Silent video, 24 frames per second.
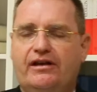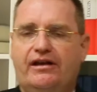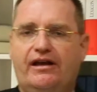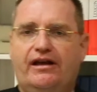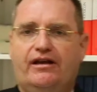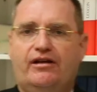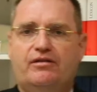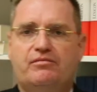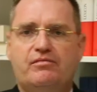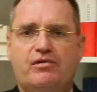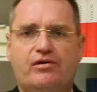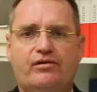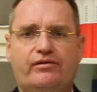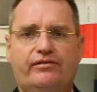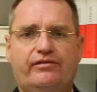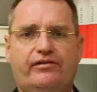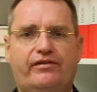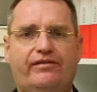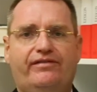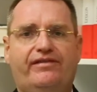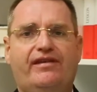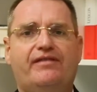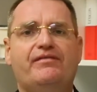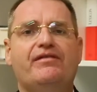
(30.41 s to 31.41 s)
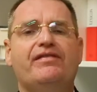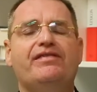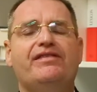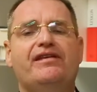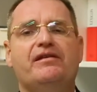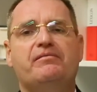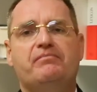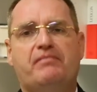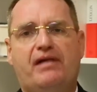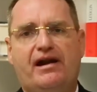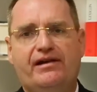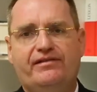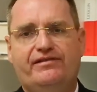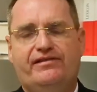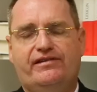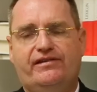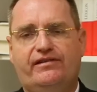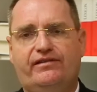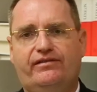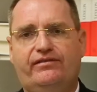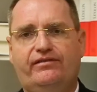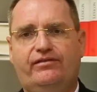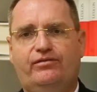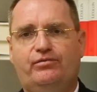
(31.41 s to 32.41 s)
And among the 17
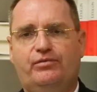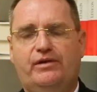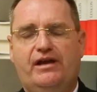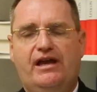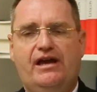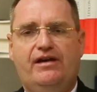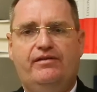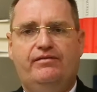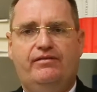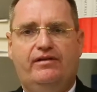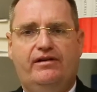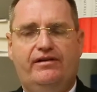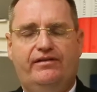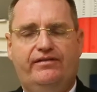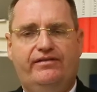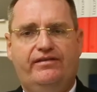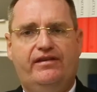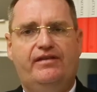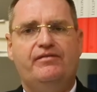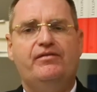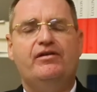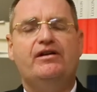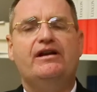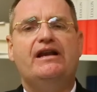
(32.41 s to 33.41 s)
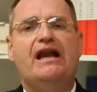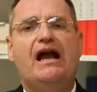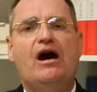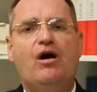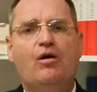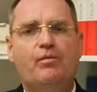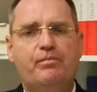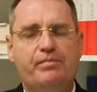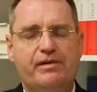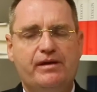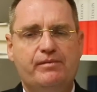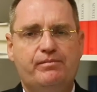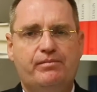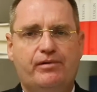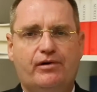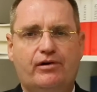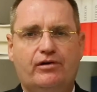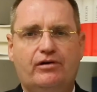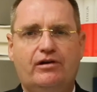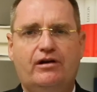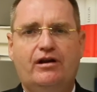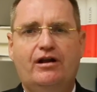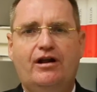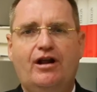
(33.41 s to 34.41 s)
martyrs, we have seven Lao
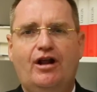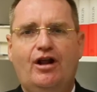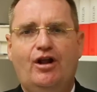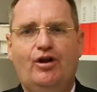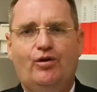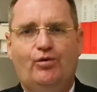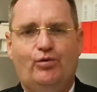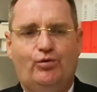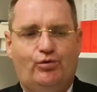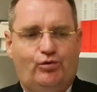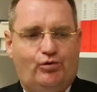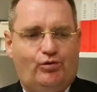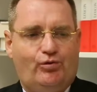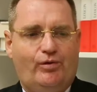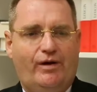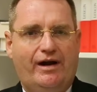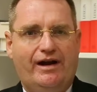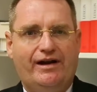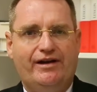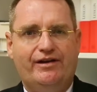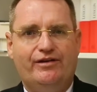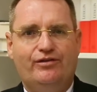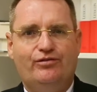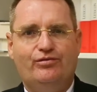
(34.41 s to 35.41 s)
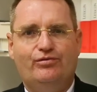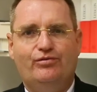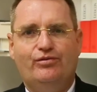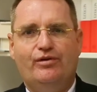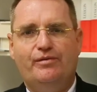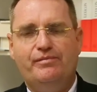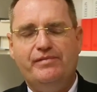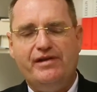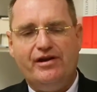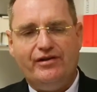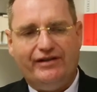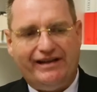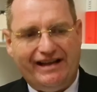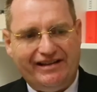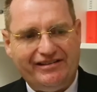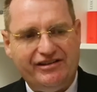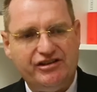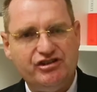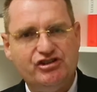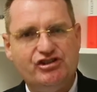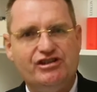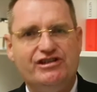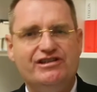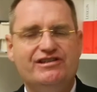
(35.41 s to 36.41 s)
people who try to be a
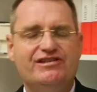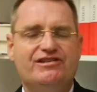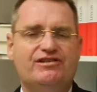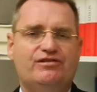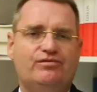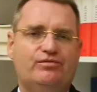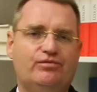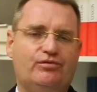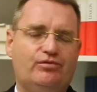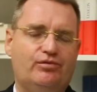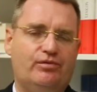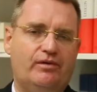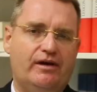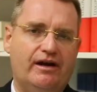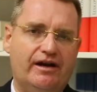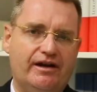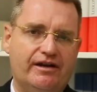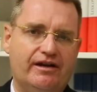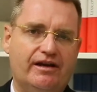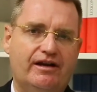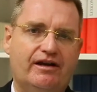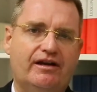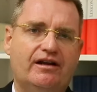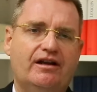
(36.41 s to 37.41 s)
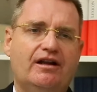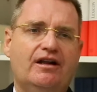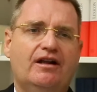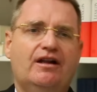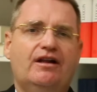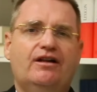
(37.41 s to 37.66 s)
catechist, who try